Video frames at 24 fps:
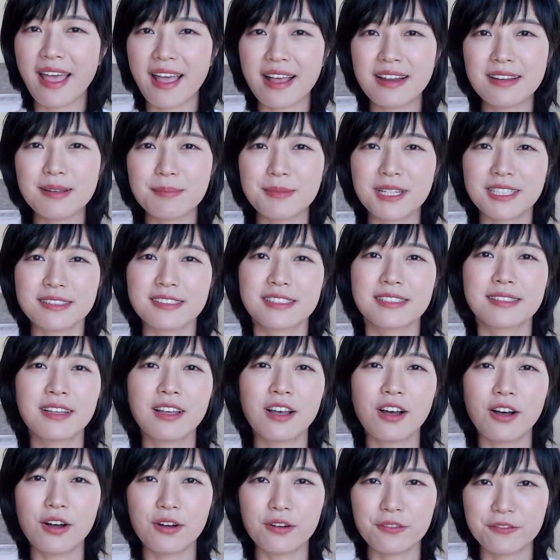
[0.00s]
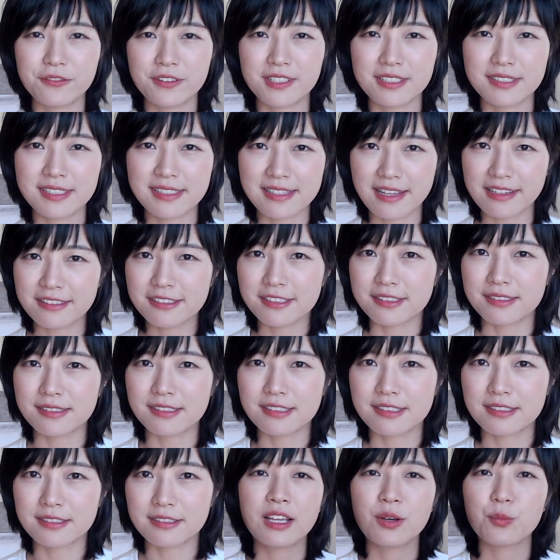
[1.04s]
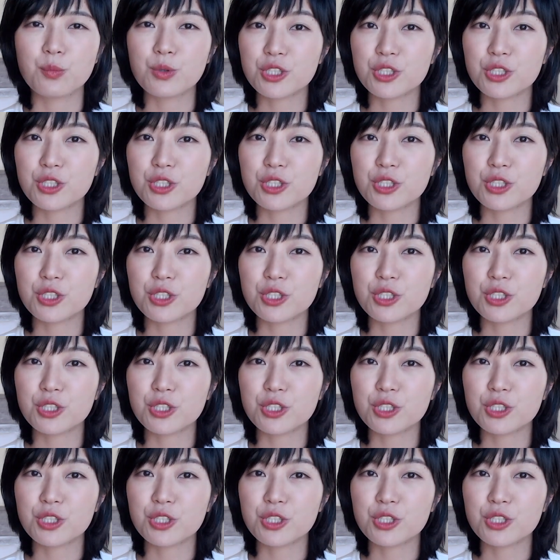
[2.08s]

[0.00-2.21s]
element of the sentence,